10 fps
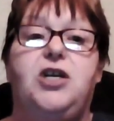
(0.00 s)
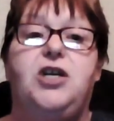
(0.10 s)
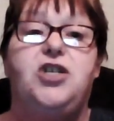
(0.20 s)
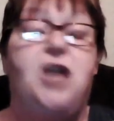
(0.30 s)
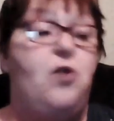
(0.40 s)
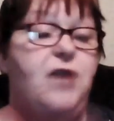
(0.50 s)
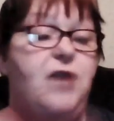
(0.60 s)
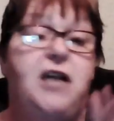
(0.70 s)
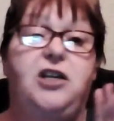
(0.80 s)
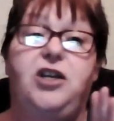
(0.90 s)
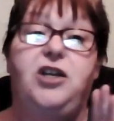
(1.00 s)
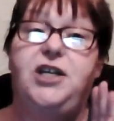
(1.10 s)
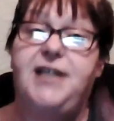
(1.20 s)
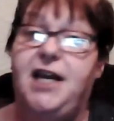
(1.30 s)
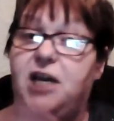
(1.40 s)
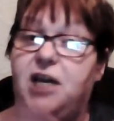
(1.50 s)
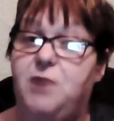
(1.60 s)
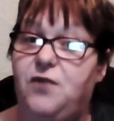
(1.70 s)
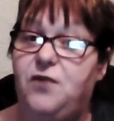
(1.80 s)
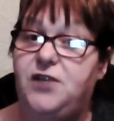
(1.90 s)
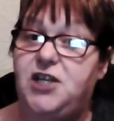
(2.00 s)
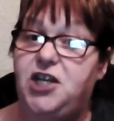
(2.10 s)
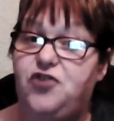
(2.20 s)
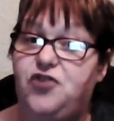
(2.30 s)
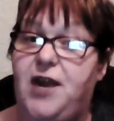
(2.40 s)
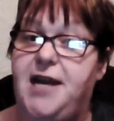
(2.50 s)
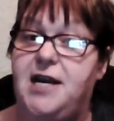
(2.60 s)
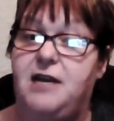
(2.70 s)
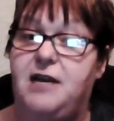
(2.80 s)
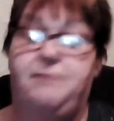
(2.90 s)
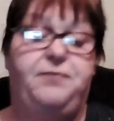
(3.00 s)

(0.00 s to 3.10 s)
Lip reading: So then you take them over to your drainer,